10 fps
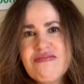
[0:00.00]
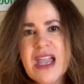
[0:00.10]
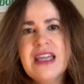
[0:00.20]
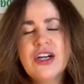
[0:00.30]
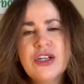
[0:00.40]

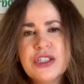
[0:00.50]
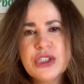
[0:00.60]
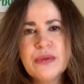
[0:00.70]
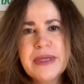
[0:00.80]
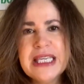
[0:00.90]
It occurred
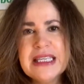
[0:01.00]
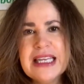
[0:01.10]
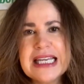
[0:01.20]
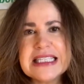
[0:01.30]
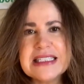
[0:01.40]
to me
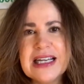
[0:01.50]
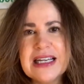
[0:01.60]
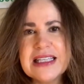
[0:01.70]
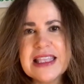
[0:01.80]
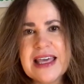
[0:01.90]
last
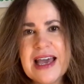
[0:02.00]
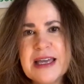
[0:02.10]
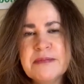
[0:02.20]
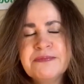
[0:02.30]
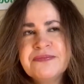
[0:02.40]
night
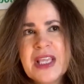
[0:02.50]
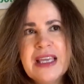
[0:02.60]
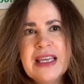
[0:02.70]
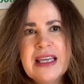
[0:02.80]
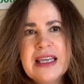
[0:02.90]
that
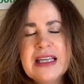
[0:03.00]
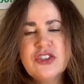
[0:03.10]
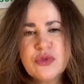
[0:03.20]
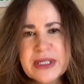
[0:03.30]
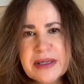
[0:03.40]

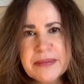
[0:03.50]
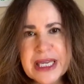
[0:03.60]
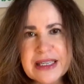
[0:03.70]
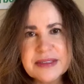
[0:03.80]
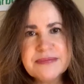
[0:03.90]

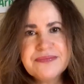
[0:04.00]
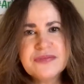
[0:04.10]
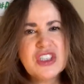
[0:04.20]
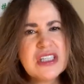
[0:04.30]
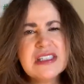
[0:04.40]
dreaming
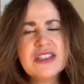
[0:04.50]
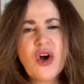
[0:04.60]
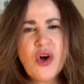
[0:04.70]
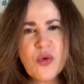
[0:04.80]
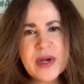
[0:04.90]
doesn't
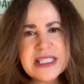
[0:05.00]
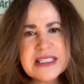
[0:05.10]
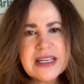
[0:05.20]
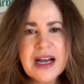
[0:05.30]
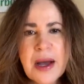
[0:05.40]
always
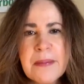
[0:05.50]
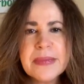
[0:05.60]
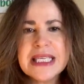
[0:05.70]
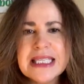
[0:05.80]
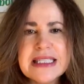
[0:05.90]

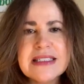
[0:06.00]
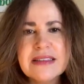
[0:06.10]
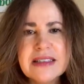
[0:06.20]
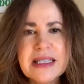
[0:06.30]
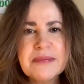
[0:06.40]
come
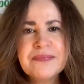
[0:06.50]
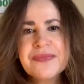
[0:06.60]
easily.